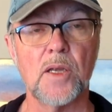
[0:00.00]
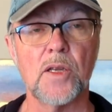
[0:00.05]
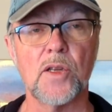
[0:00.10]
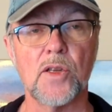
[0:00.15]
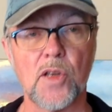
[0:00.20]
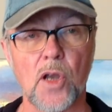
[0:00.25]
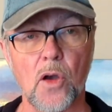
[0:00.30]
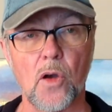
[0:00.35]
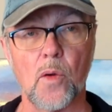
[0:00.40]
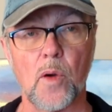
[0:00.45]

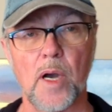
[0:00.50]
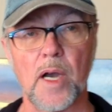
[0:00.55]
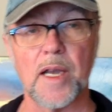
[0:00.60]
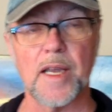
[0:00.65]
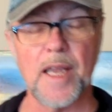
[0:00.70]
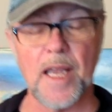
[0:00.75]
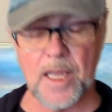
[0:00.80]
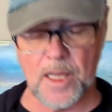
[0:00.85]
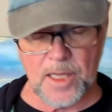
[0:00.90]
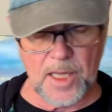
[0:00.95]
So
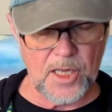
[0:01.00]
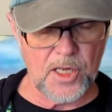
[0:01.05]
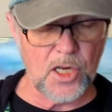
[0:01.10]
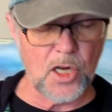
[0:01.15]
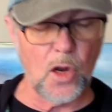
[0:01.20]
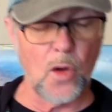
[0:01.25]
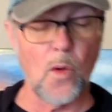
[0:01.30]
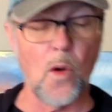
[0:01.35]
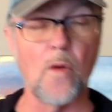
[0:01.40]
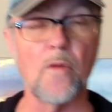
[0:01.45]
again, let's
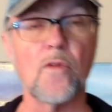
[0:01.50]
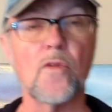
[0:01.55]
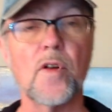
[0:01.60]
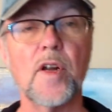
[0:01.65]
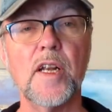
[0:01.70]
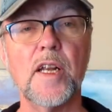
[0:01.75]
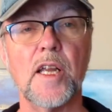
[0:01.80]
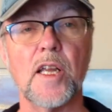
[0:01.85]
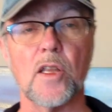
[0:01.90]
go over it.